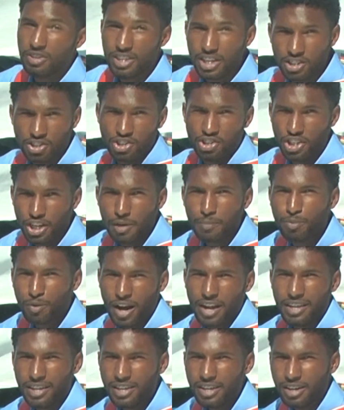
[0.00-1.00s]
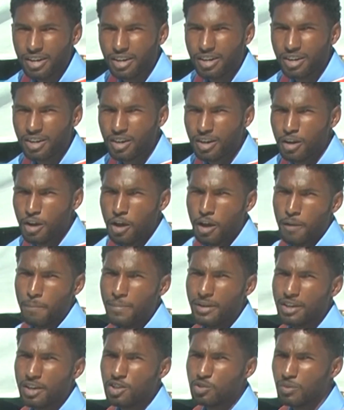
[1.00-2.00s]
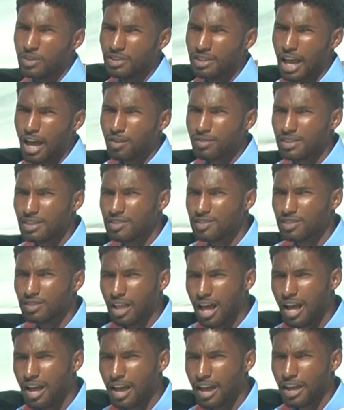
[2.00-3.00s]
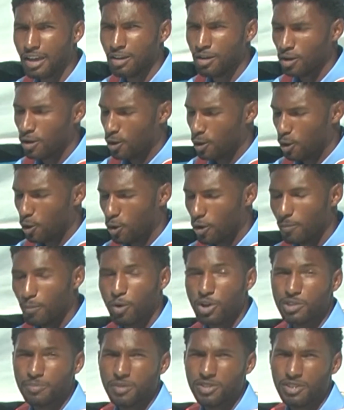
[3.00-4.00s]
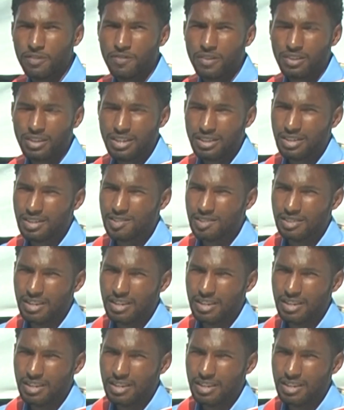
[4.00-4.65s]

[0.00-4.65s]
this jib right here. Because without this line, or more specifically this